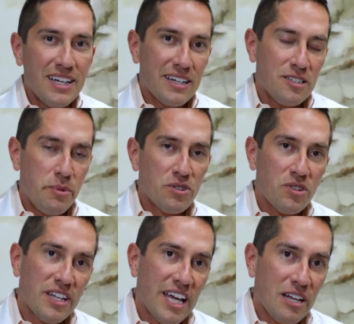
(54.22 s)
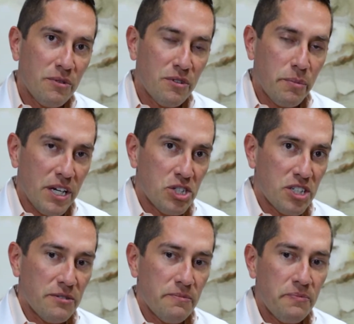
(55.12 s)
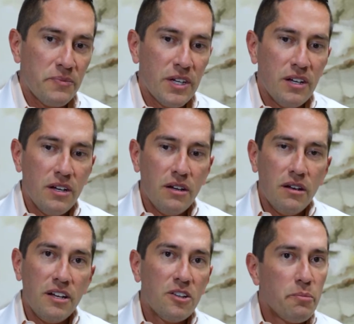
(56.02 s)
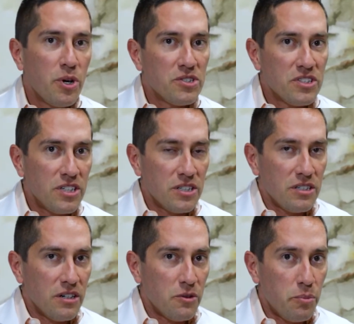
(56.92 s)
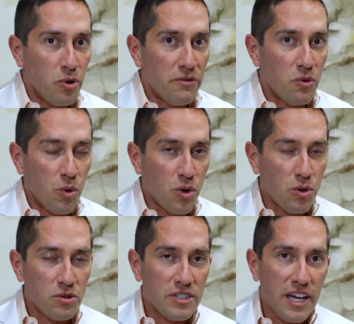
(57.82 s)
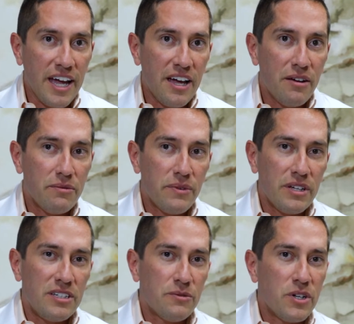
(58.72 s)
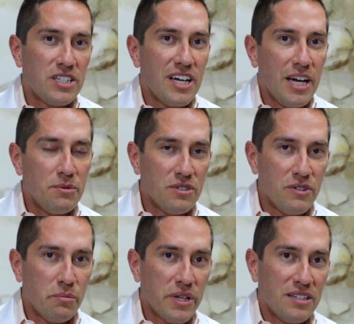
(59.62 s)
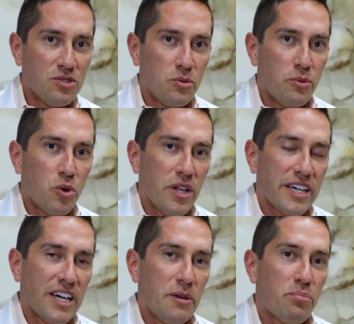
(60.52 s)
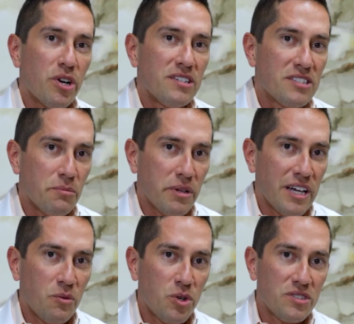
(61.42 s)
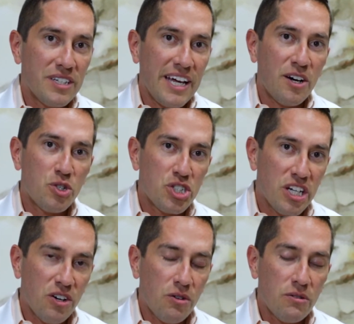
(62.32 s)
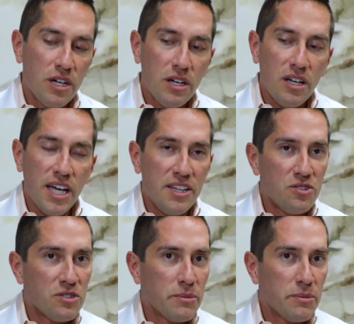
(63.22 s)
kind of depends on the anatomy of the patient. In other parts of the world have different types of implants, so more like a breast implant where it's an outer shell and there's some